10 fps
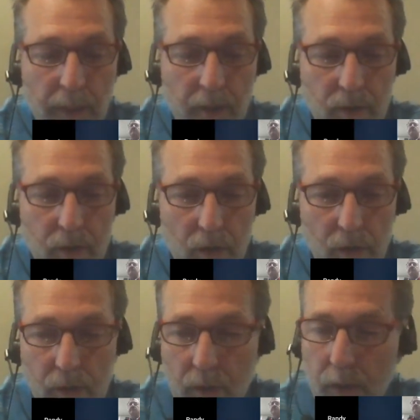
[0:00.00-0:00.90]

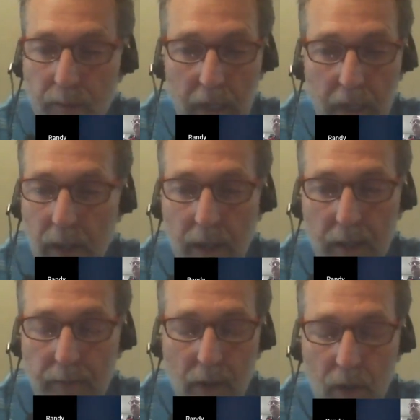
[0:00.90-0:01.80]
So the market can
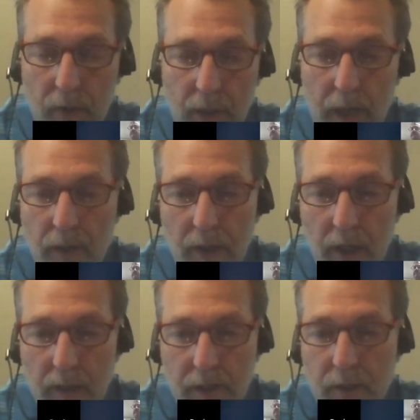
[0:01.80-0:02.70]
even go down
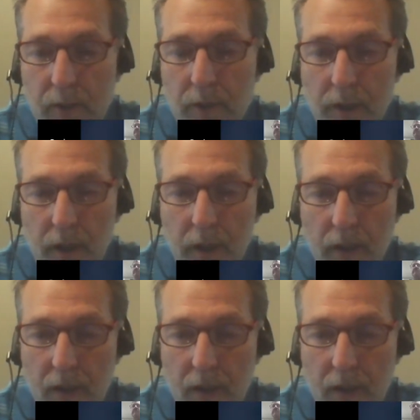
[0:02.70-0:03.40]
and it still can get